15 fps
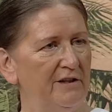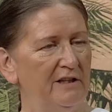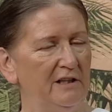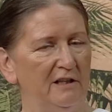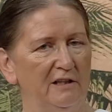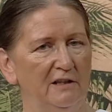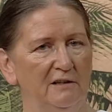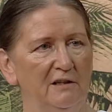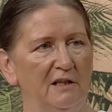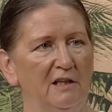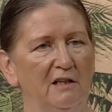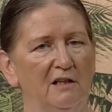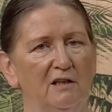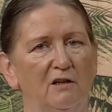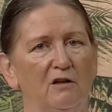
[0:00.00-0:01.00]
the
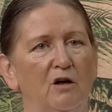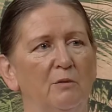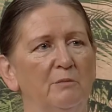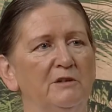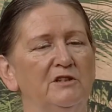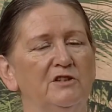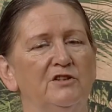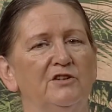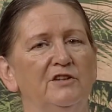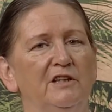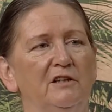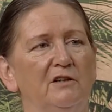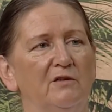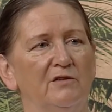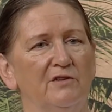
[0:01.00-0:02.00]

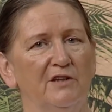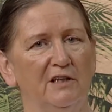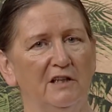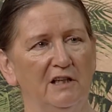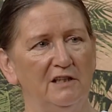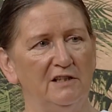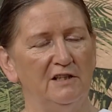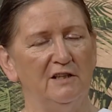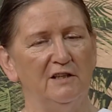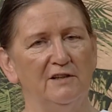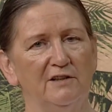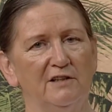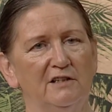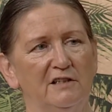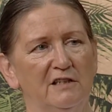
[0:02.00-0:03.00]
commentary on the
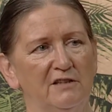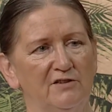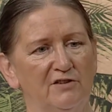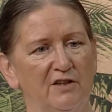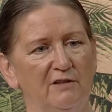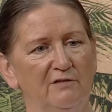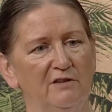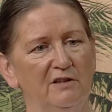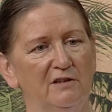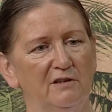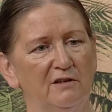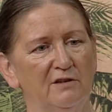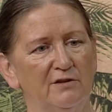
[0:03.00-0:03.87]
Gita that is given